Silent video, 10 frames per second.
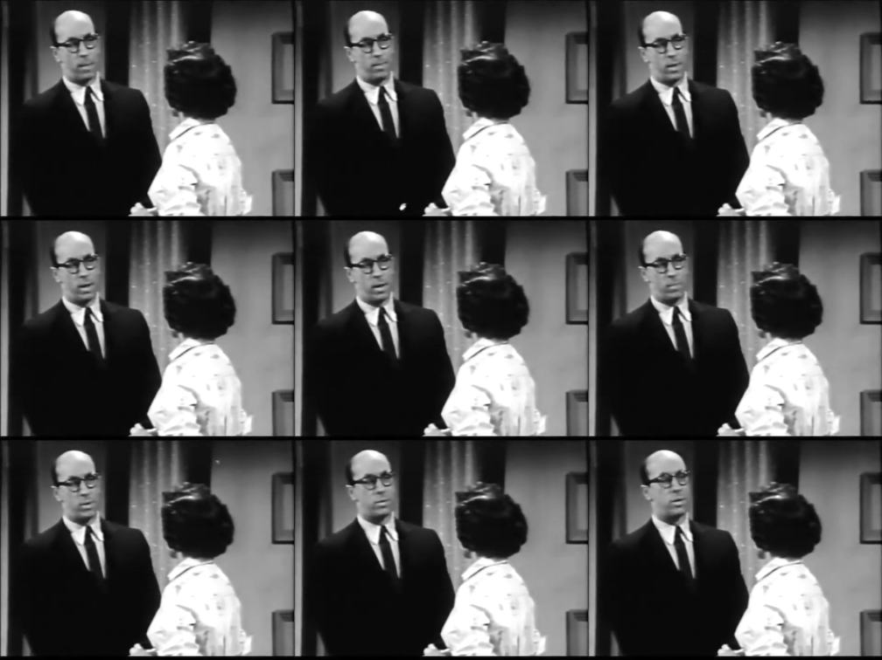Club.
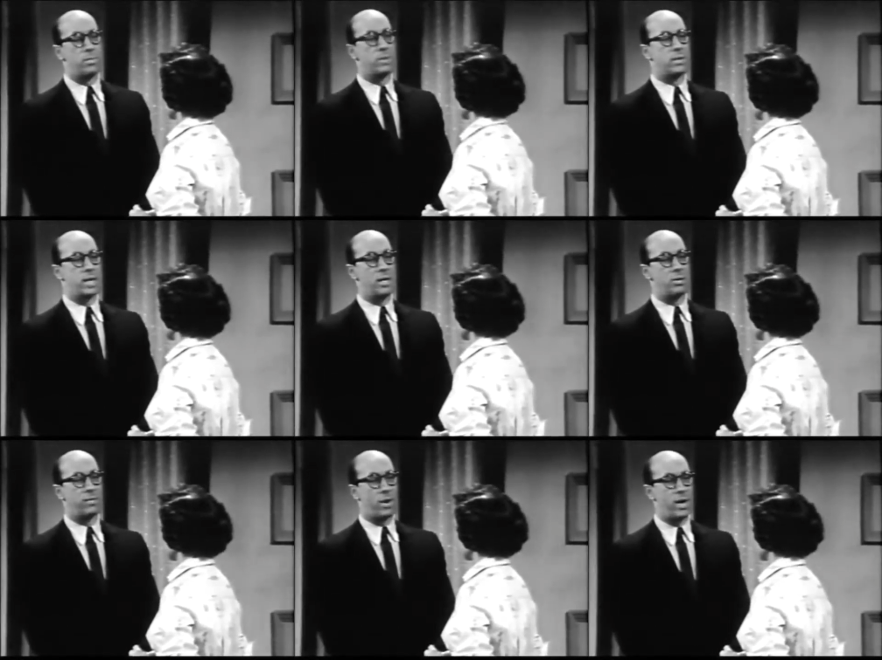Mr. and Mrs.
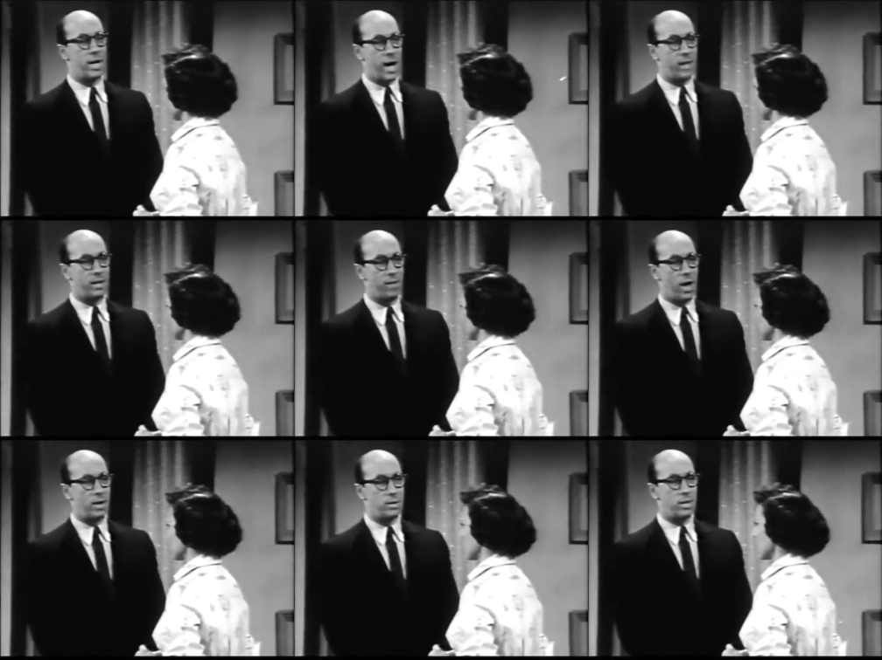Angel very kindly
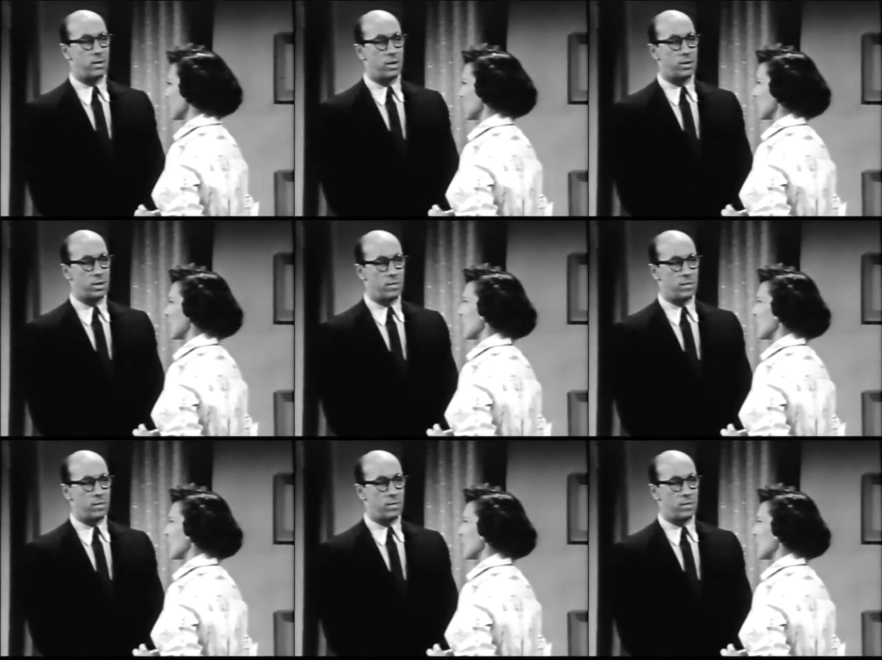volunteered their